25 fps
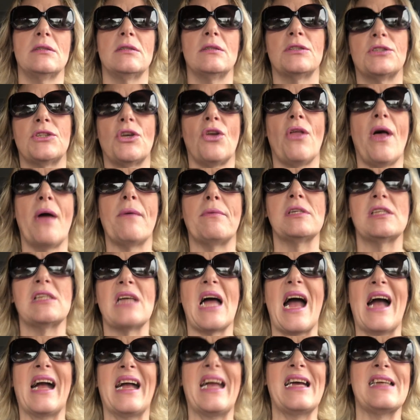So that was,
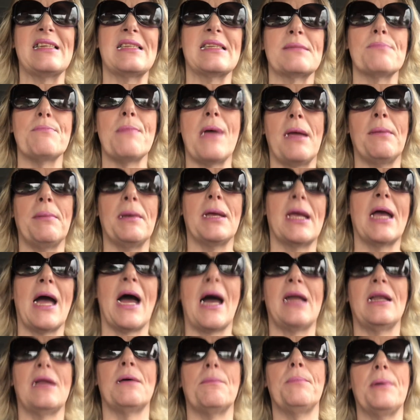I guess, maybe
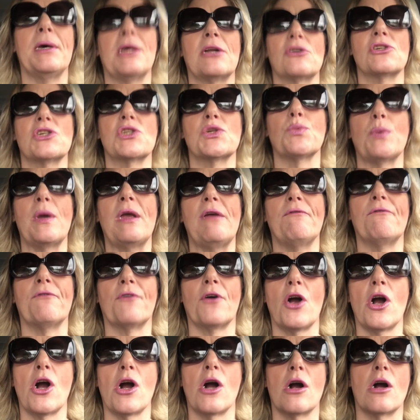kind of bittersweet
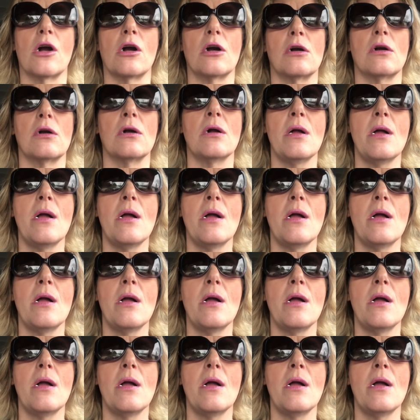for her.